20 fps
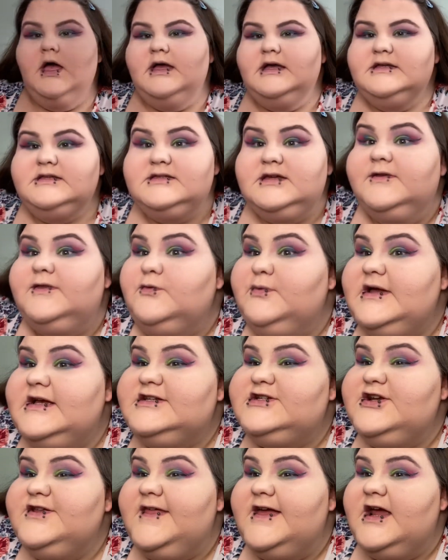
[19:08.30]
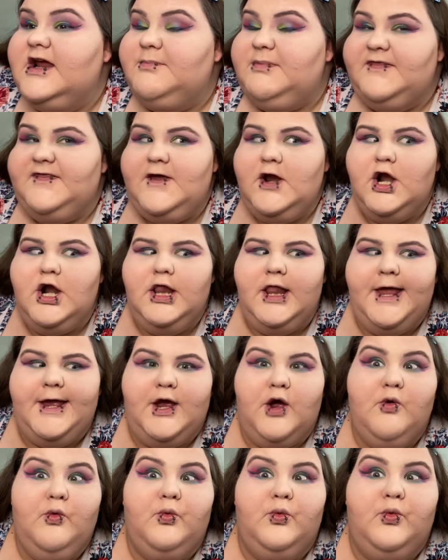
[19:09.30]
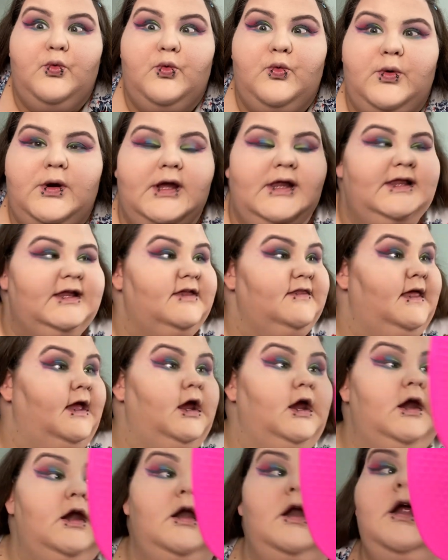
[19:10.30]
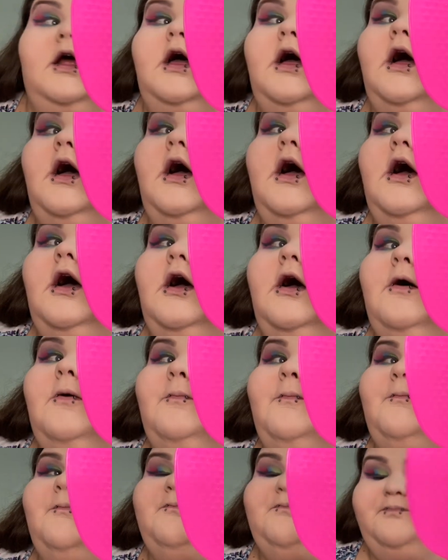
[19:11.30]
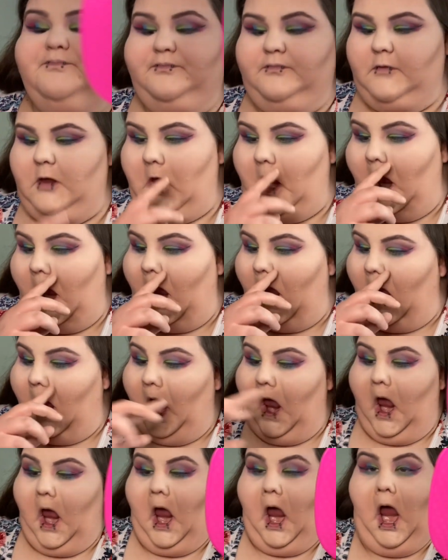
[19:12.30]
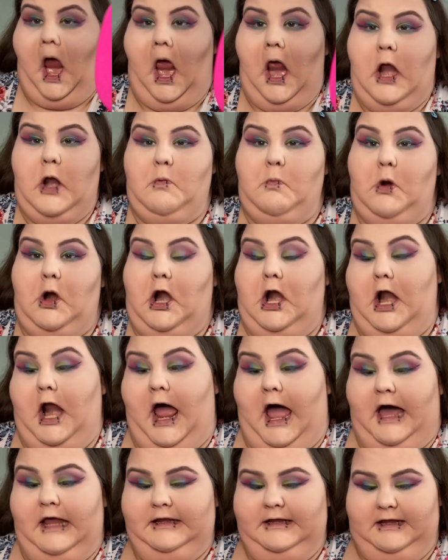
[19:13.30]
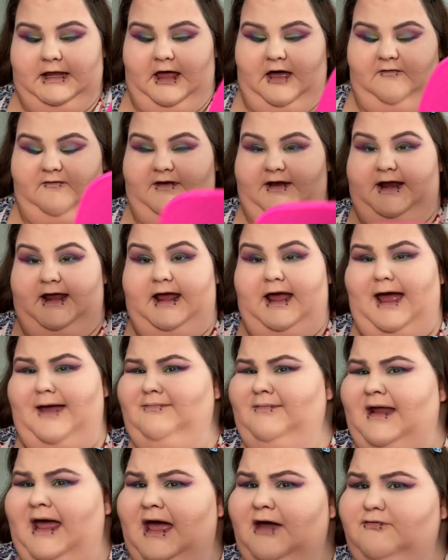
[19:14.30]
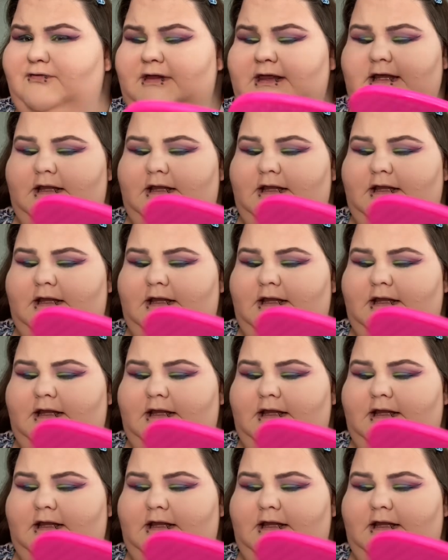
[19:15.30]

So the wings are there, but they're like really there. Um, and we're not loving it. I'm not really